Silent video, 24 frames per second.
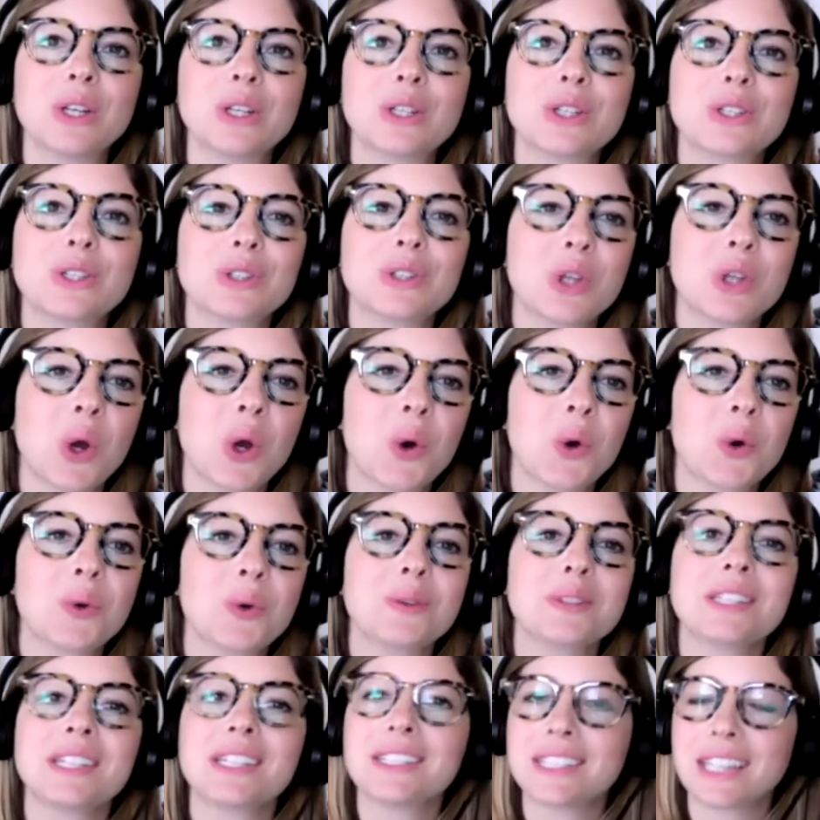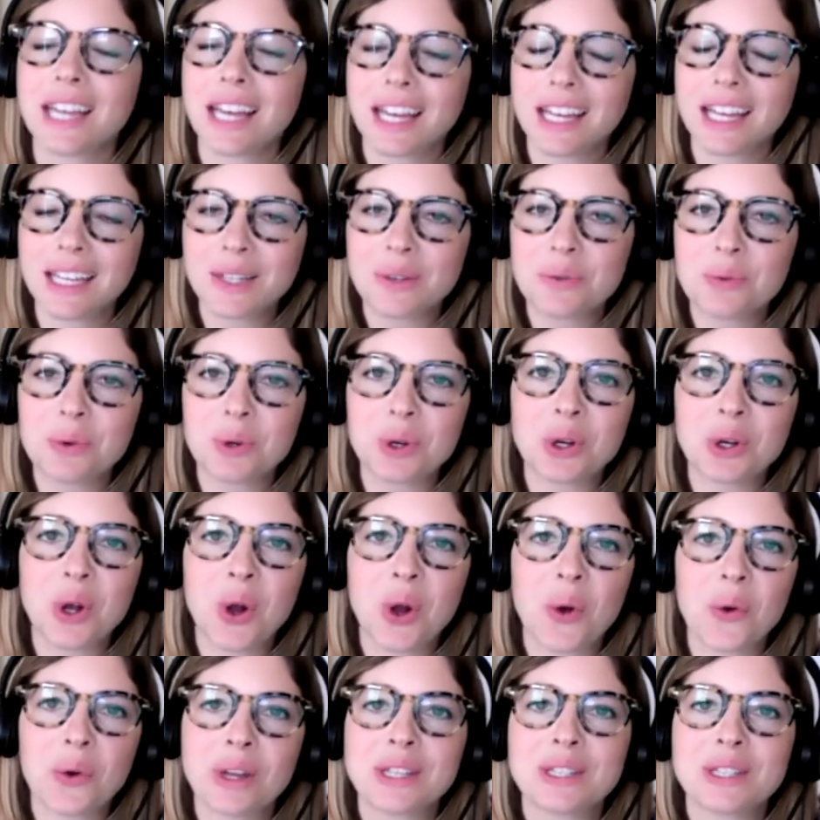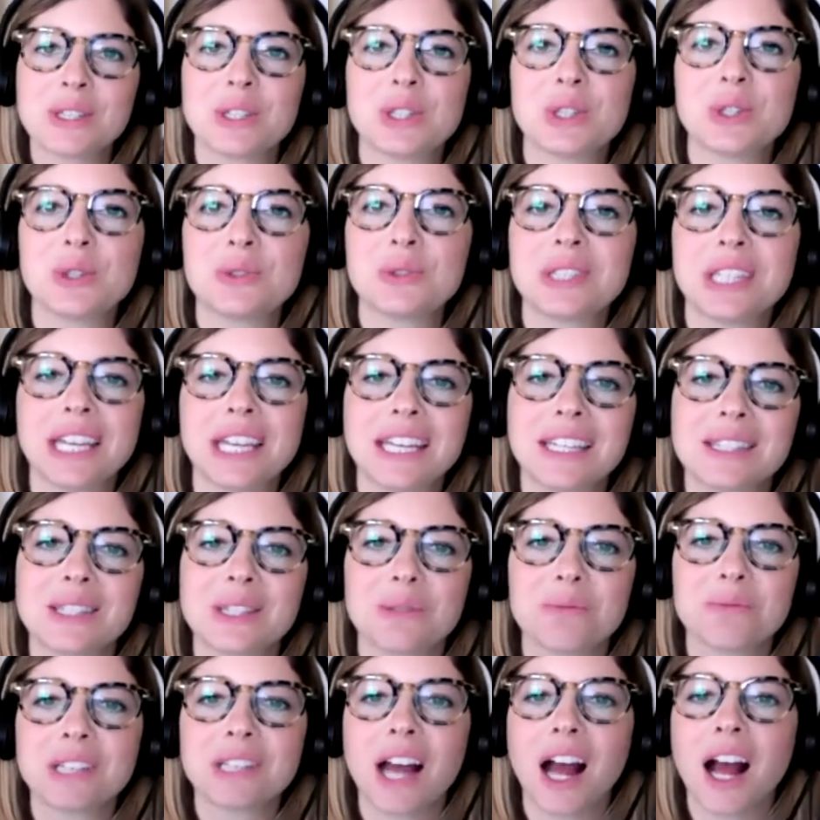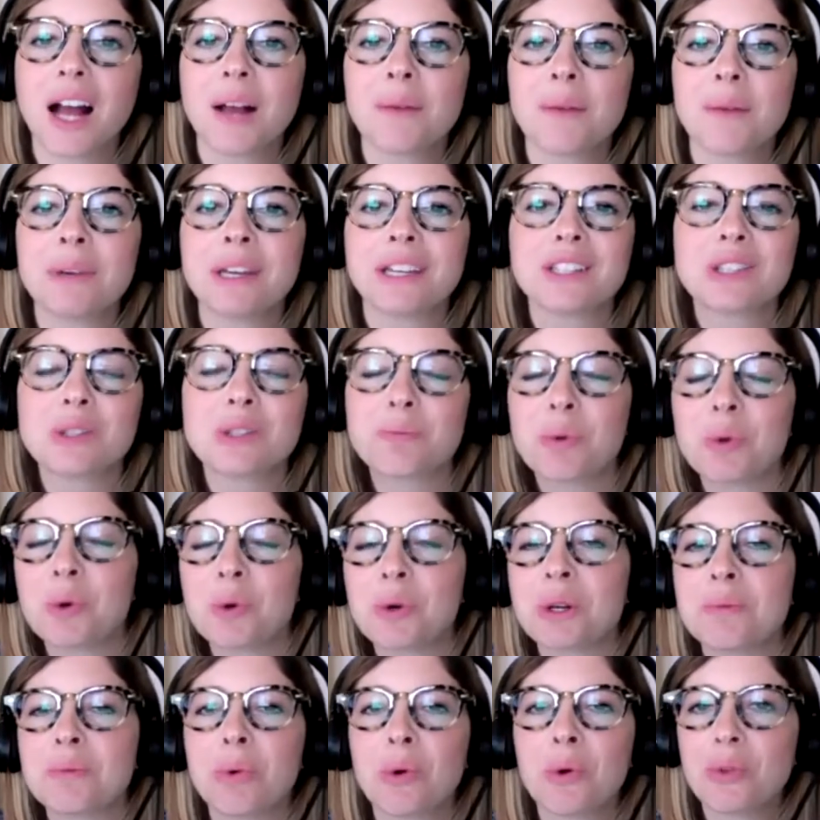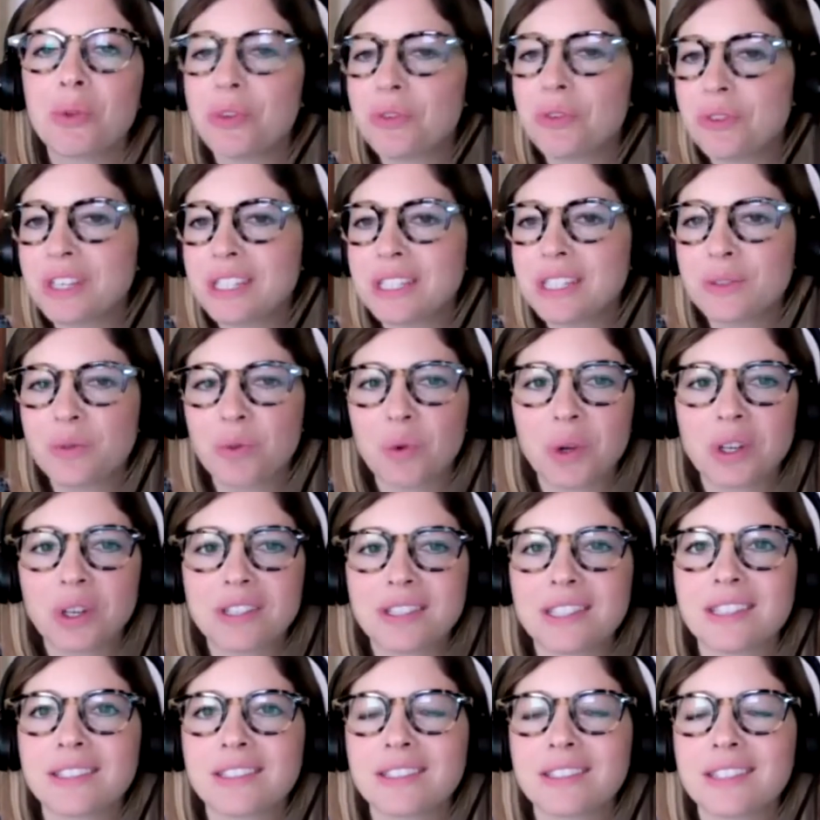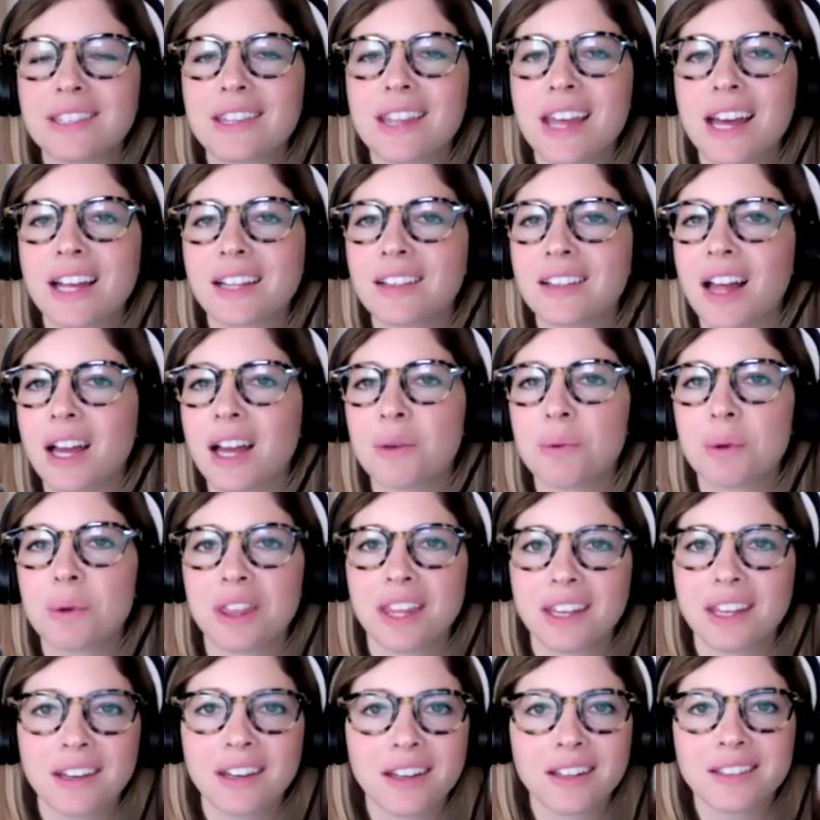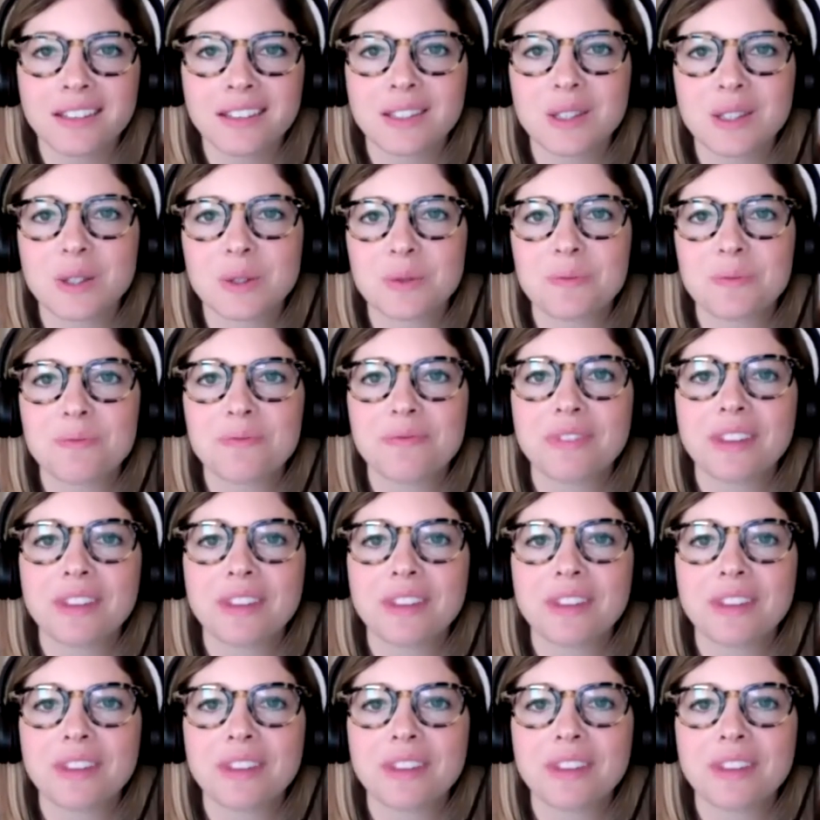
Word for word: So today we're going to take some time exploring both of these voices that lie within us.